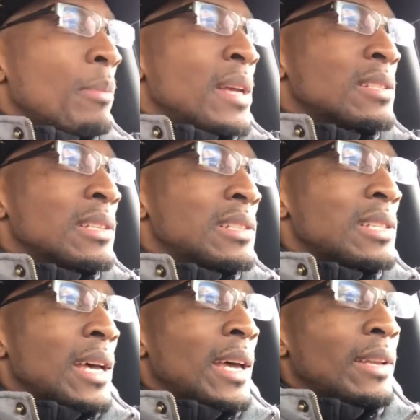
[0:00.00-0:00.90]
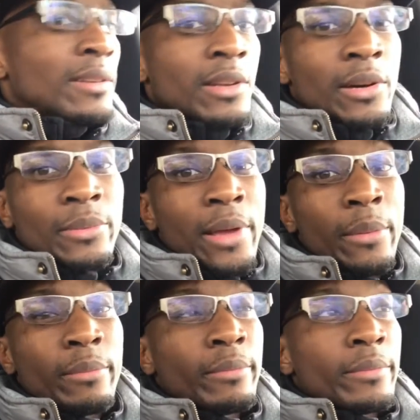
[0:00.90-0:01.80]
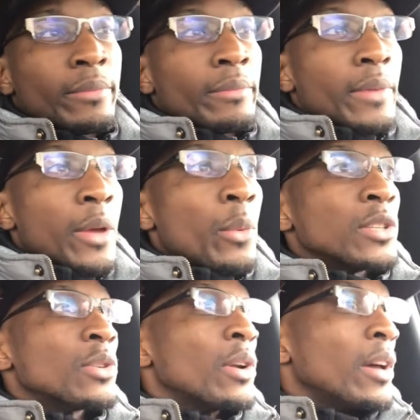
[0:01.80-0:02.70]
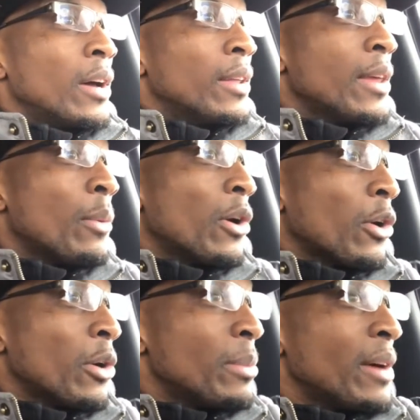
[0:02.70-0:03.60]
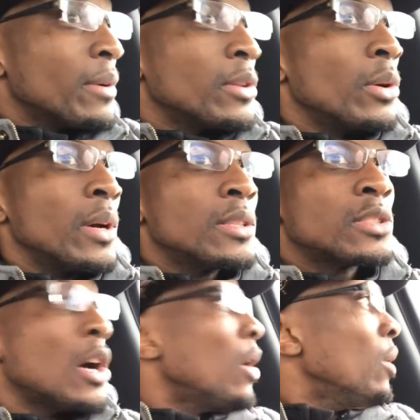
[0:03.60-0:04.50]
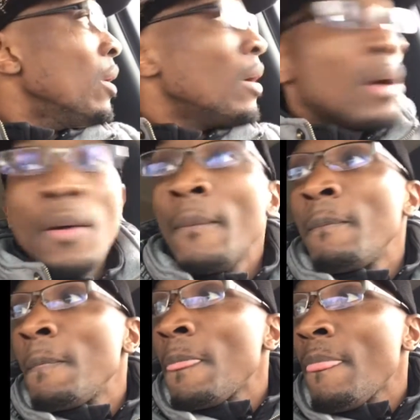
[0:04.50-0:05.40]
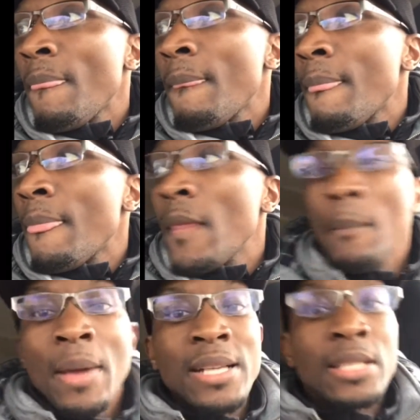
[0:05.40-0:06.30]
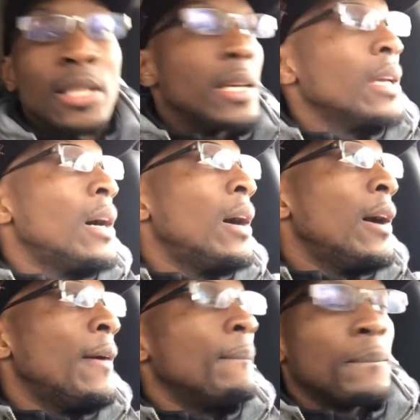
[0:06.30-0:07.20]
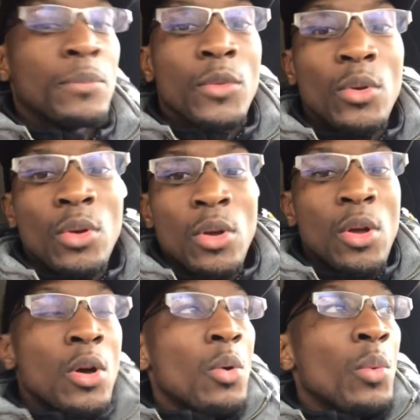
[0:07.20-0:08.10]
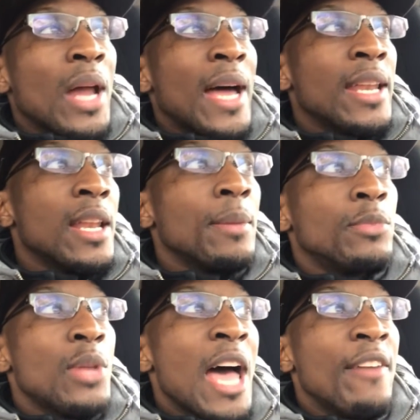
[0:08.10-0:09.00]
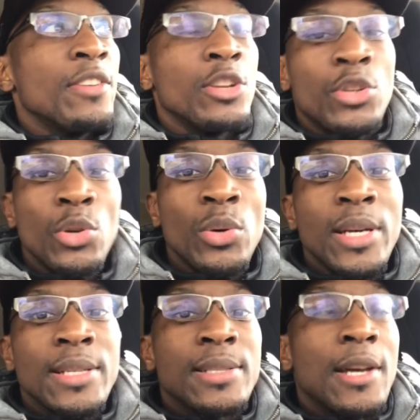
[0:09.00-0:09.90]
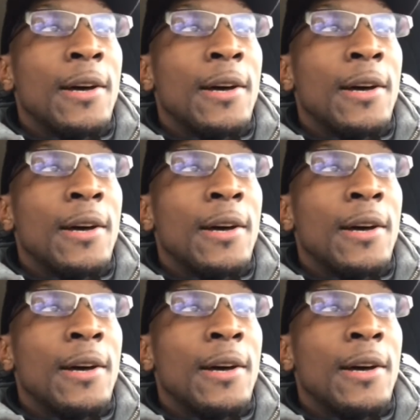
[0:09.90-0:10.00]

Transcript: basically said, they weren't gonna be able to do it. So basically, what I ended up having to do is